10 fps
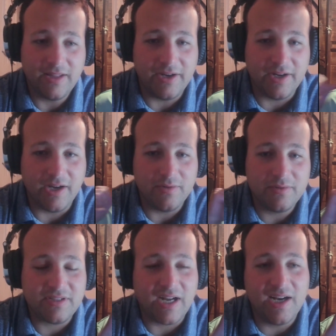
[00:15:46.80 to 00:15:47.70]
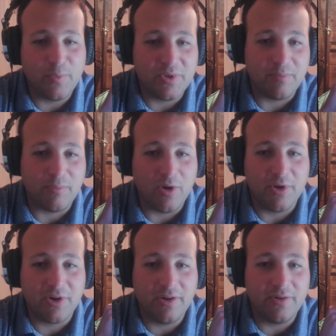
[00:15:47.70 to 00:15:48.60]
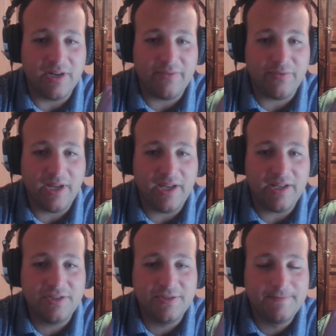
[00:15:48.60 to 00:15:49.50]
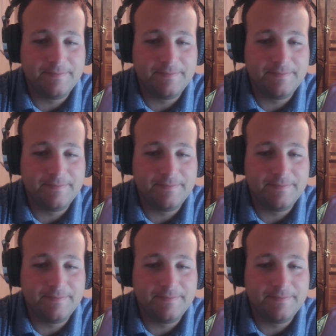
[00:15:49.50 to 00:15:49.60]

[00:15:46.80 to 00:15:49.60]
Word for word: There you go. Sign up with the promo and code you neverhedge.